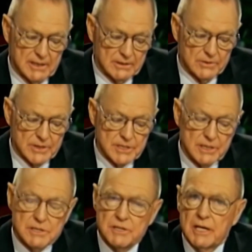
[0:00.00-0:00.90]
Now,
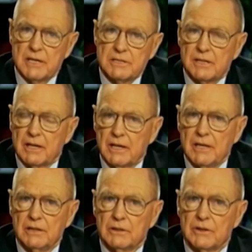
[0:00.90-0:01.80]
notice it states that he
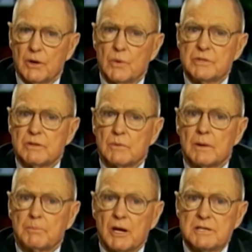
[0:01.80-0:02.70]
healed those that
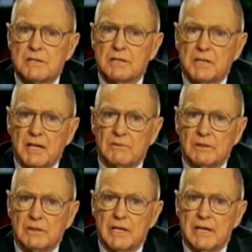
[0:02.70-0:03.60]
were oppressed of the
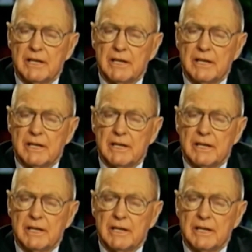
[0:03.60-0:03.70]
devil.